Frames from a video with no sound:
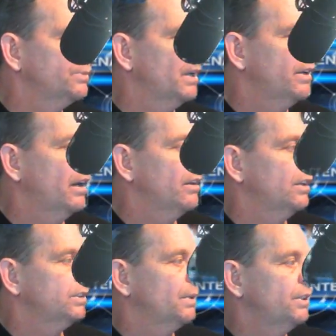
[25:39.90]

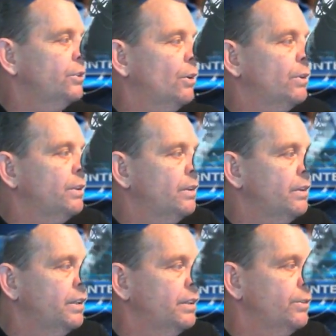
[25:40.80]
my show in
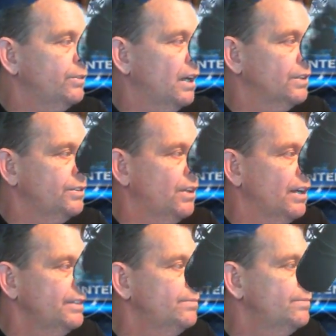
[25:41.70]

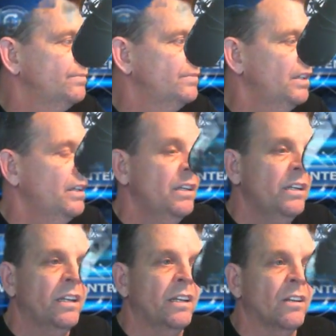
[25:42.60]
2009
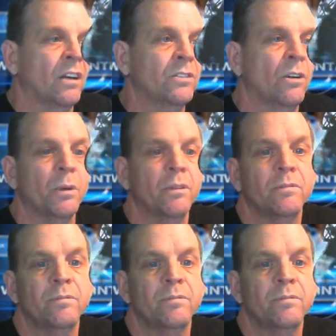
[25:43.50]
in October.